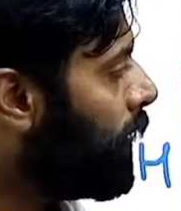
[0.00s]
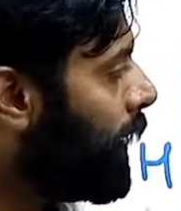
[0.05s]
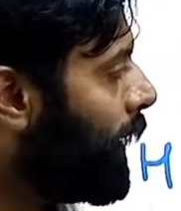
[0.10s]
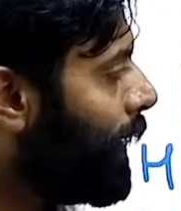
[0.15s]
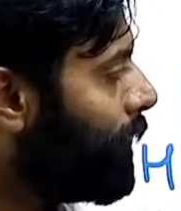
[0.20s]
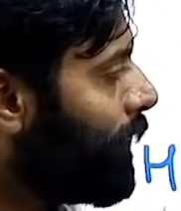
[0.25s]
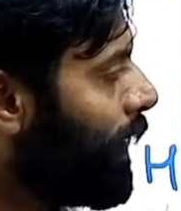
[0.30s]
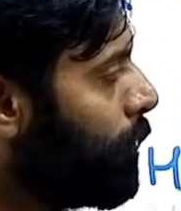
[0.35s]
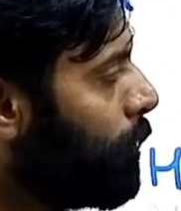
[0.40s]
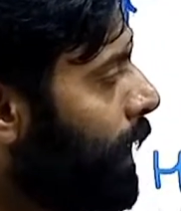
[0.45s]

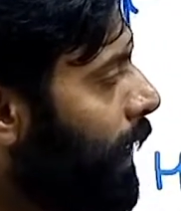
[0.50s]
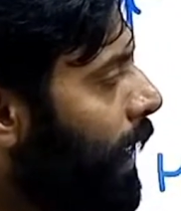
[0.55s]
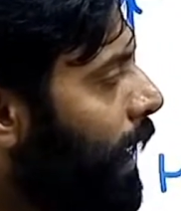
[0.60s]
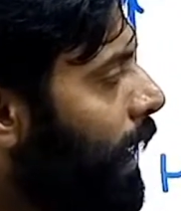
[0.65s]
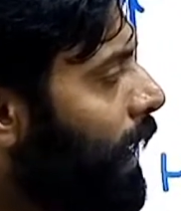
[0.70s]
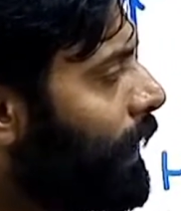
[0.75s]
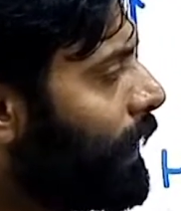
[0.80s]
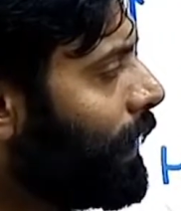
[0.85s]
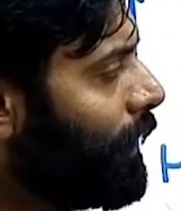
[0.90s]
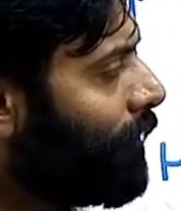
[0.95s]
If
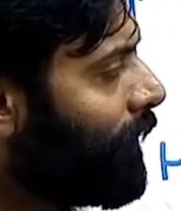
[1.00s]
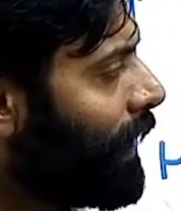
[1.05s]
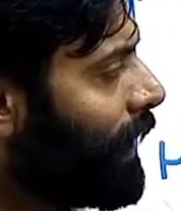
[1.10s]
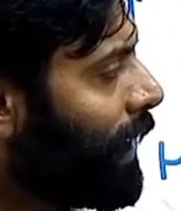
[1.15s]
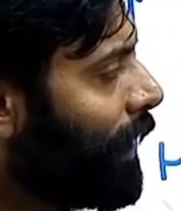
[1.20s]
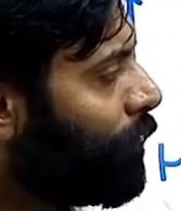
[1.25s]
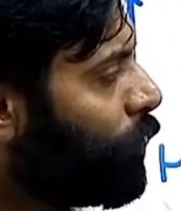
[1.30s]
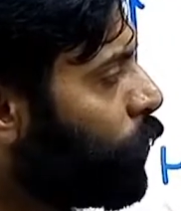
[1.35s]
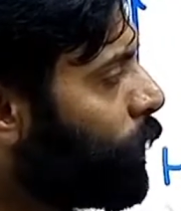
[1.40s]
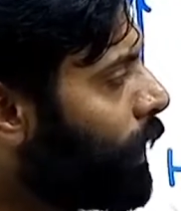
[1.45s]
I
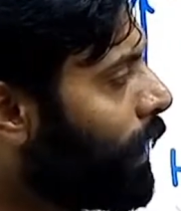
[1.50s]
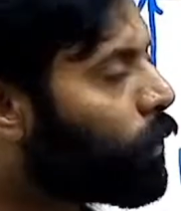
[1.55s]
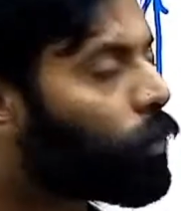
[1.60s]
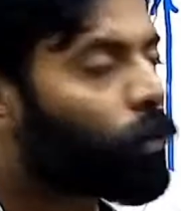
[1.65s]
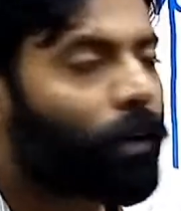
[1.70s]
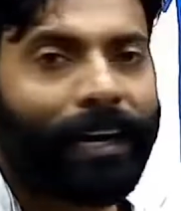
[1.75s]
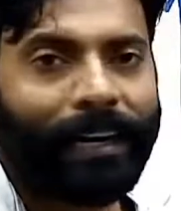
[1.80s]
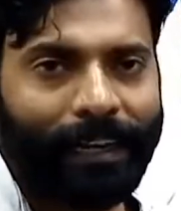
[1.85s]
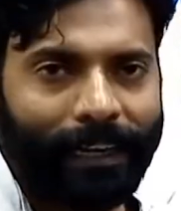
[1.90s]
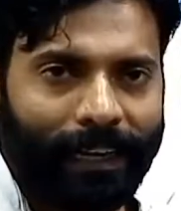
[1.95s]
have to
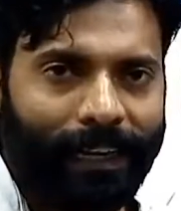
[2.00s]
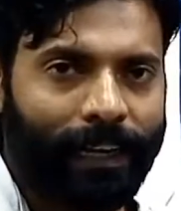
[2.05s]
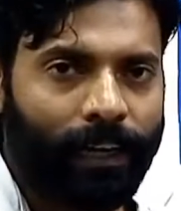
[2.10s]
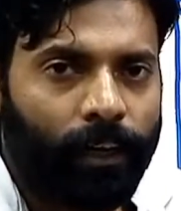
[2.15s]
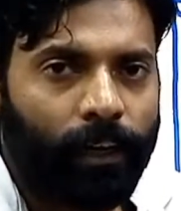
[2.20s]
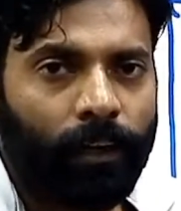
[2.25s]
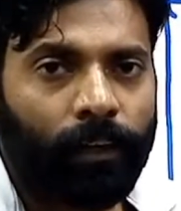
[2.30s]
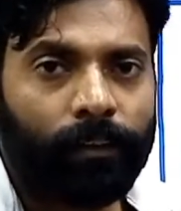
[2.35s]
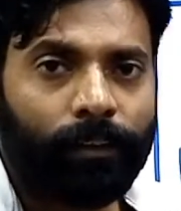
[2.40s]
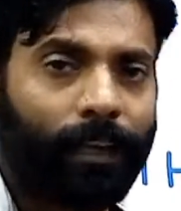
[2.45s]
calculate T,
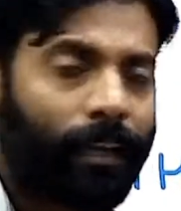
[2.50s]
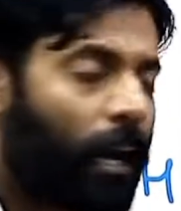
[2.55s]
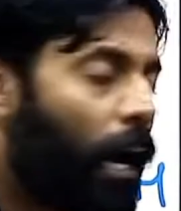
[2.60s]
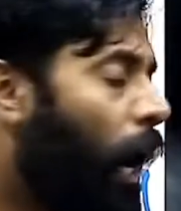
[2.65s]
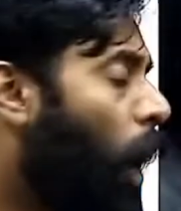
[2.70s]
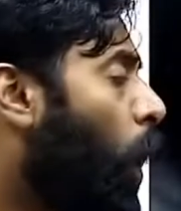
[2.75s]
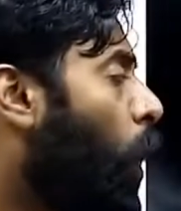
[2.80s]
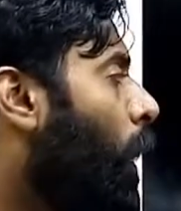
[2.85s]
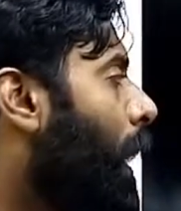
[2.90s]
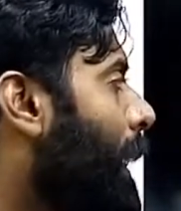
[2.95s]
then
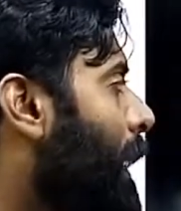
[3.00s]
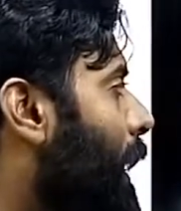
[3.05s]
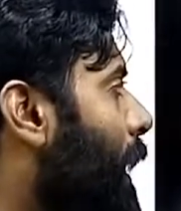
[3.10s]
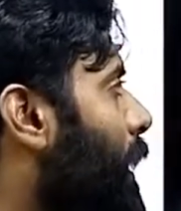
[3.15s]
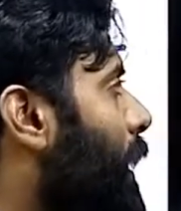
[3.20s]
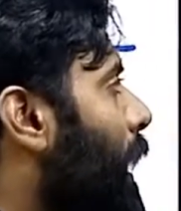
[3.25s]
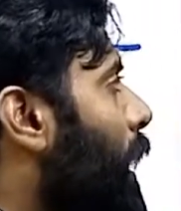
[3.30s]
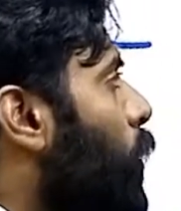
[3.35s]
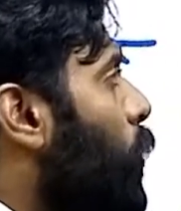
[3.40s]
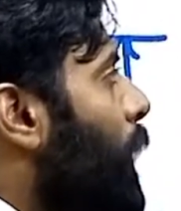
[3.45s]
how I can
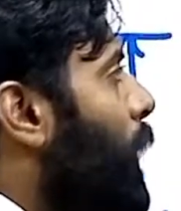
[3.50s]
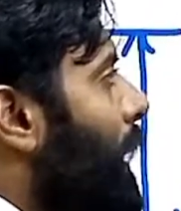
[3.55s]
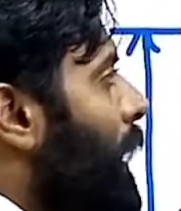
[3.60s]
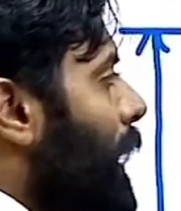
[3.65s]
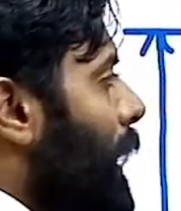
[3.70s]
calculate